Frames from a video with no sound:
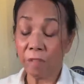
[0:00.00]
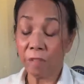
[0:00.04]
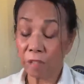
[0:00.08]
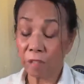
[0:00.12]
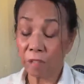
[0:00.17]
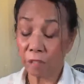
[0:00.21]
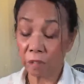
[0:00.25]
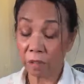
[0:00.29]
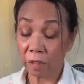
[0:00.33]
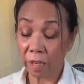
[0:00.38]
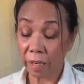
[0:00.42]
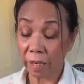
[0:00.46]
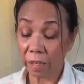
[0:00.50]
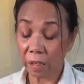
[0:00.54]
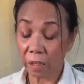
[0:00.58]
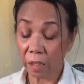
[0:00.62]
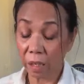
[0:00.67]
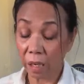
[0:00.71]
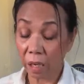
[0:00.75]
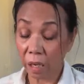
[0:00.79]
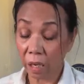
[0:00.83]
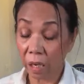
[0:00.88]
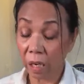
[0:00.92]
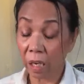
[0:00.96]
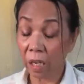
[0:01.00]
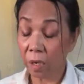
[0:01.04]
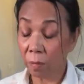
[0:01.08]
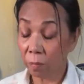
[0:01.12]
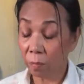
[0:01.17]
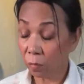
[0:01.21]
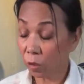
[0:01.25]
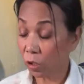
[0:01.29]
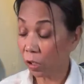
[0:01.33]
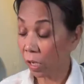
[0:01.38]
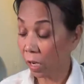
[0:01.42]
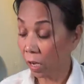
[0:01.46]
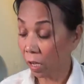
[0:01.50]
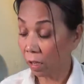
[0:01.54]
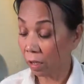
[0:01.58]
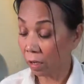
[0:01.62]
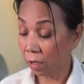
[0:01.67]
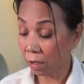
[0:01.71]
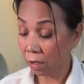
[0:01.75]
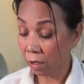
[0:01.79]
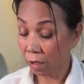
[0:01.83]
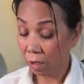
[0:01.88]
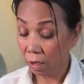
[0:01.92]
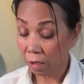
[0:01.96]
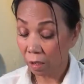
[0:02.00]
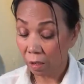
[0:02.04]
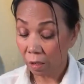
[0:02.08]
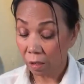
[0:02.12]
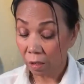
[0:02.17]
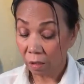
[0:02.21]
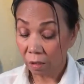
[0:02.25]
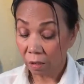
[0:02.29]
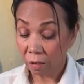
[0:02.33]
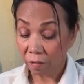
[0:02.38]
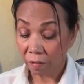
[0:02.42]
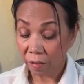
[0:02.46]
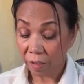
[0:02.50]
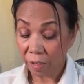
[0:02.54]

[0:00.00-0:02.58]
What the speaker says: So you have to like eat them together.